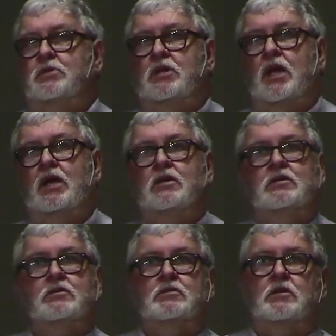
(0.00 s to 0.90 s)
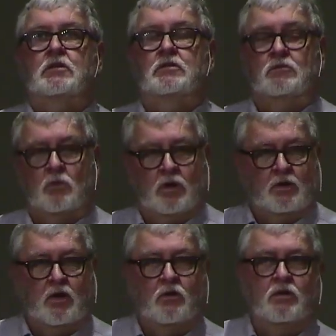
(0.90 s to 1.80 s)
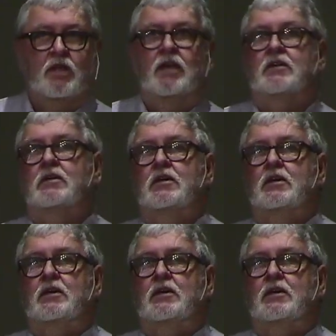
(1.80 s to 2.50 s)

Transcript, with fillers: potatoes or what all that.